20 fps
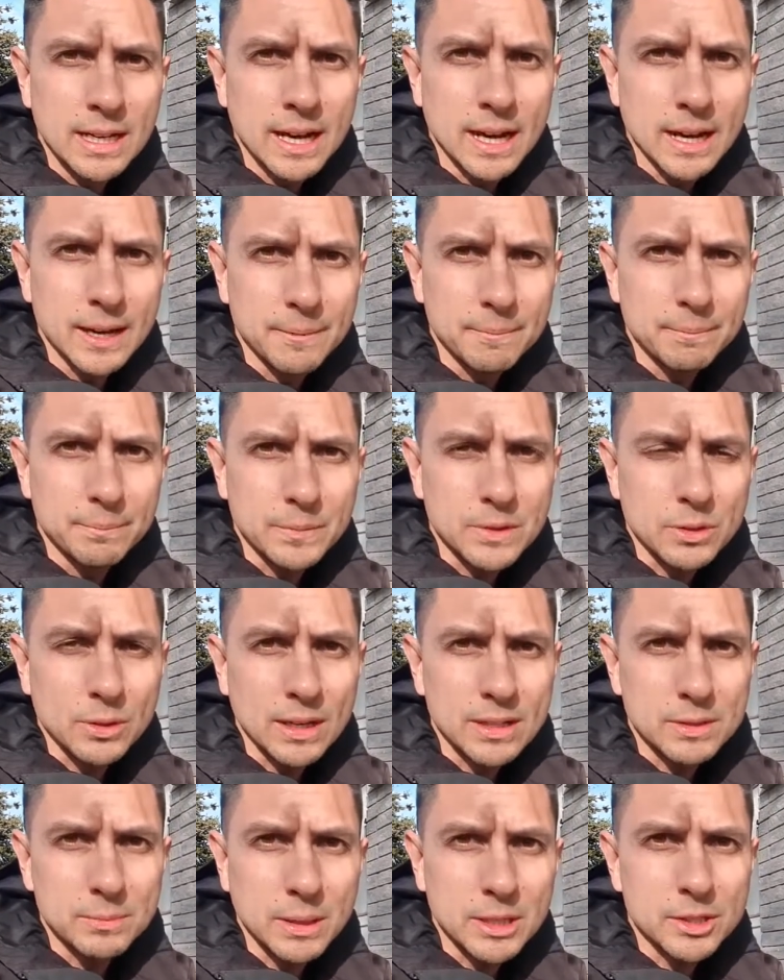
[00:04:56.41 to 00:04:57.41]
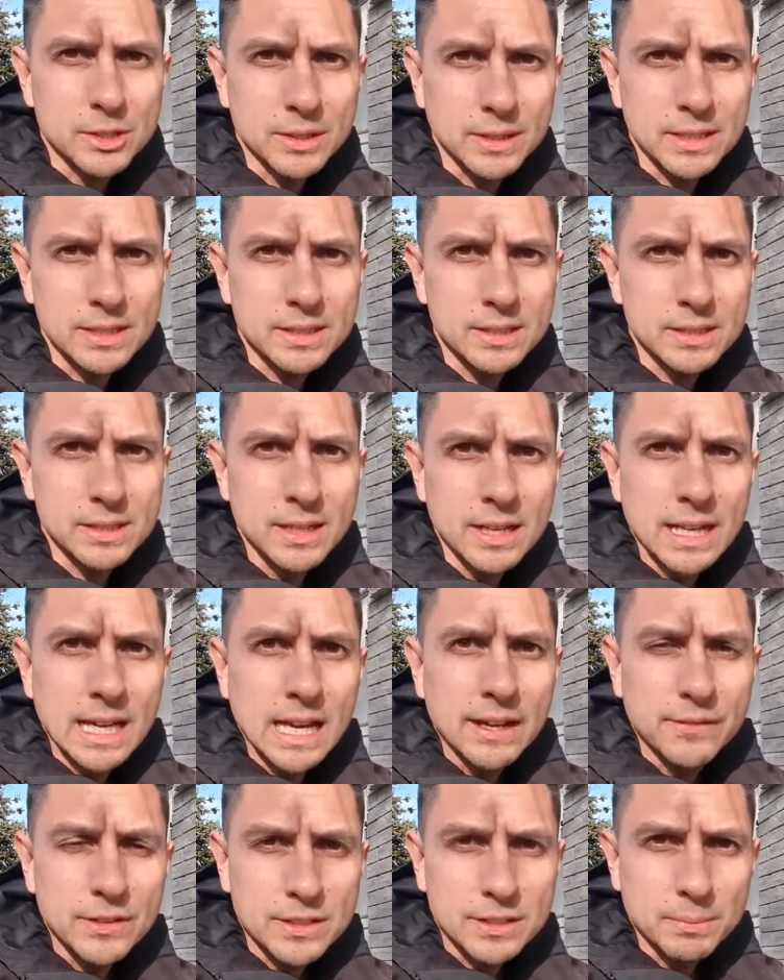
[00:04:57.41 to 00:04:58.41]
So as I mentioned, this is,
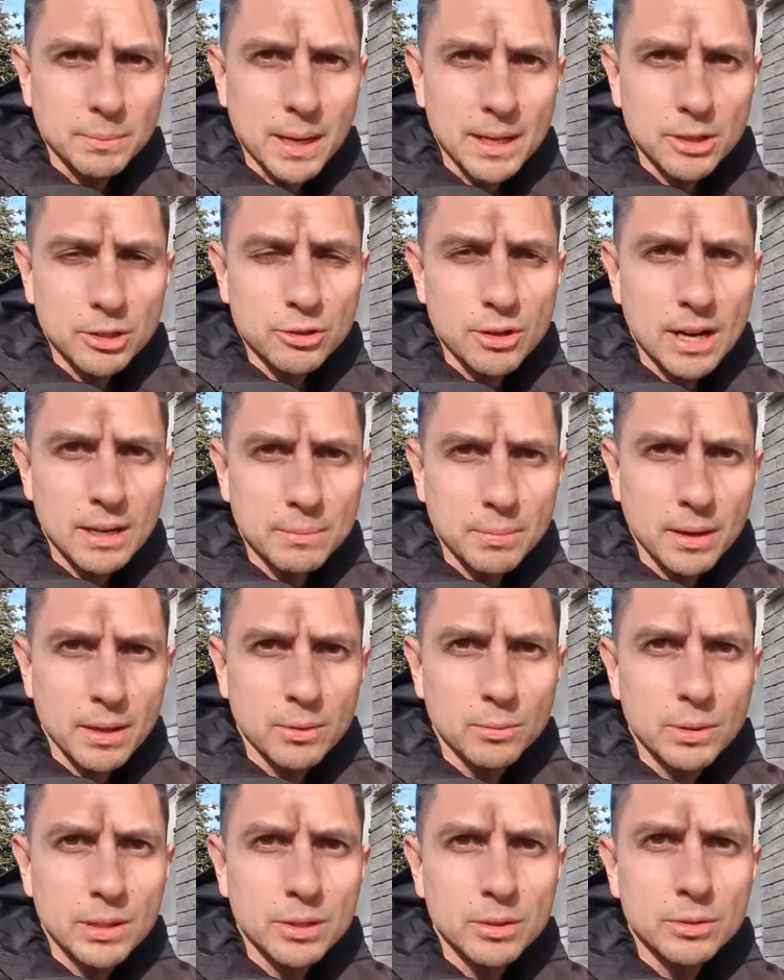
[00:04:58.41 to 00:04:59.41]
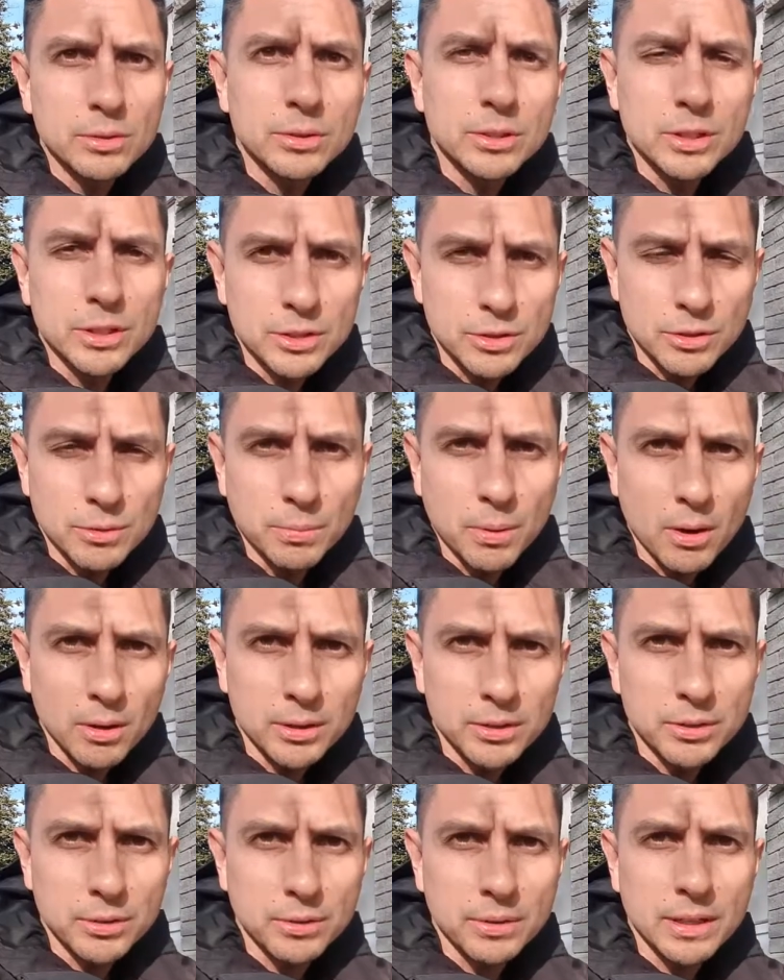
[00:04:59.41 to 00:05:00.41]
if it's a minor crack by the window, you can do the
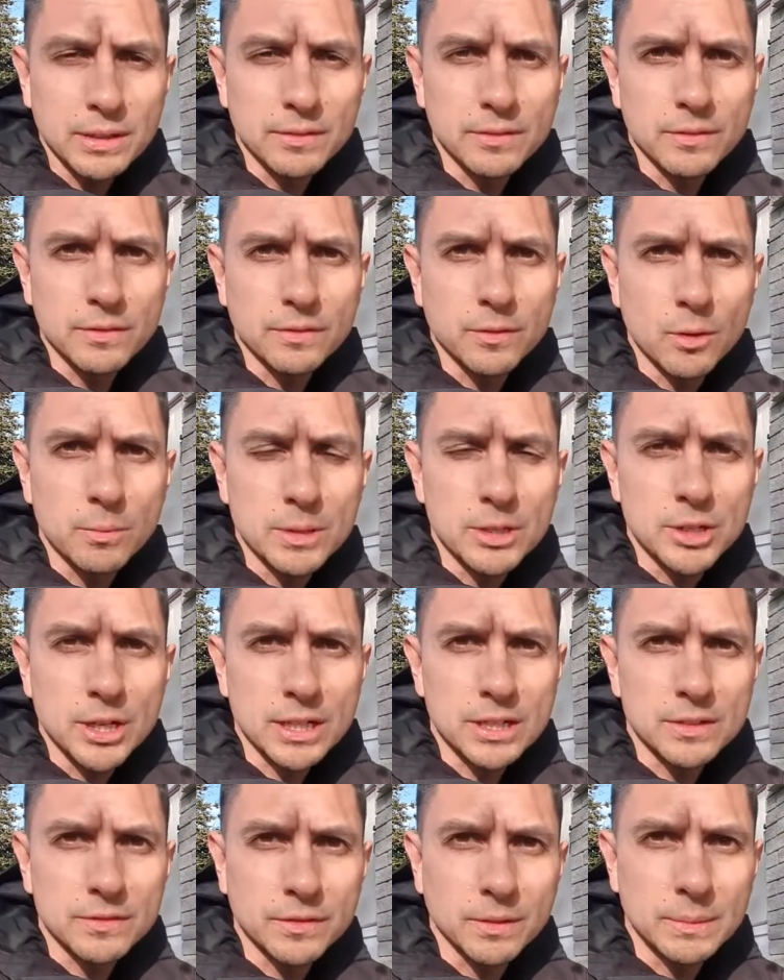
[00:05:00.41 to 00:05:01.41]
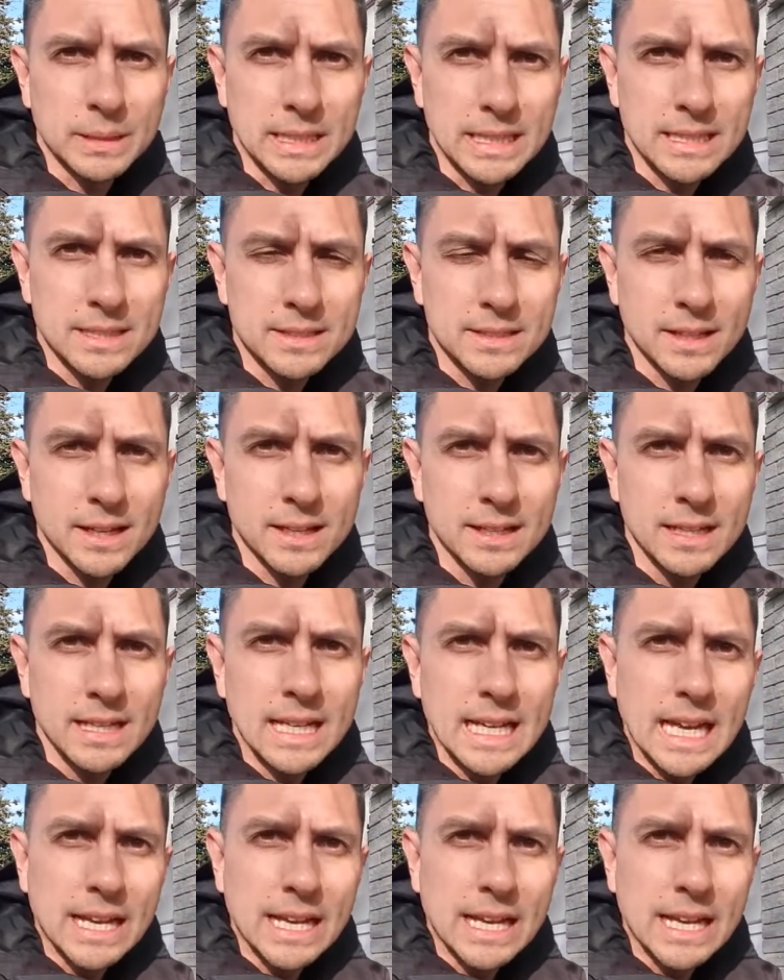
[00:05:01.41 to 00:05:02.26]
polyurethane foam injection from the inside.